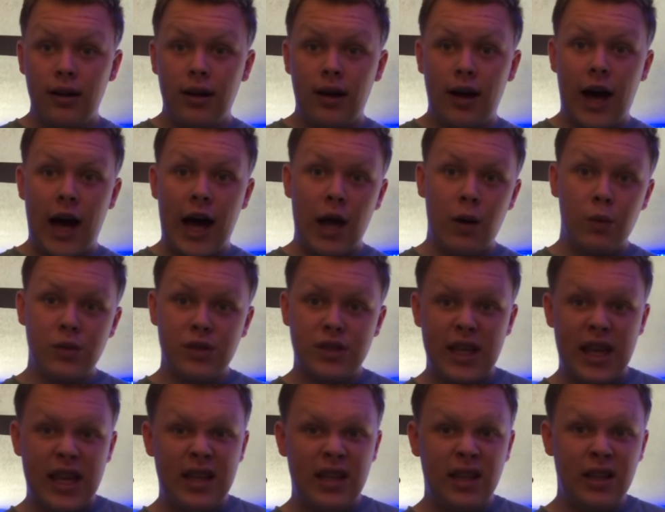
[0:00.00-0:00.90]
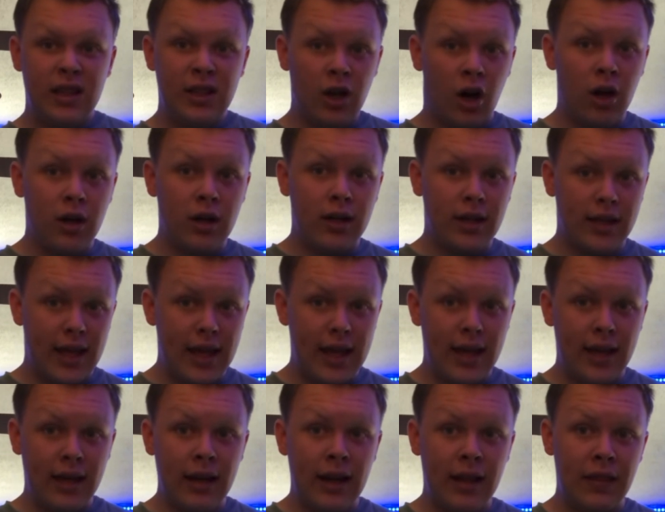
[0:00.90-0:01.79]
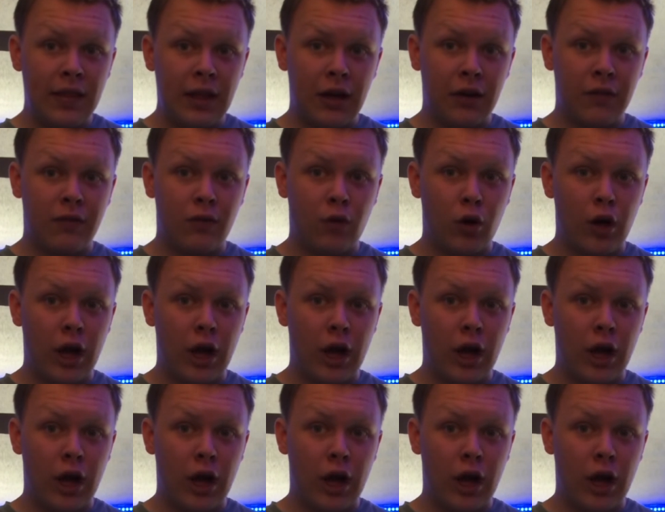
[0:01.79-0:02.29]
I was a young kid and therefore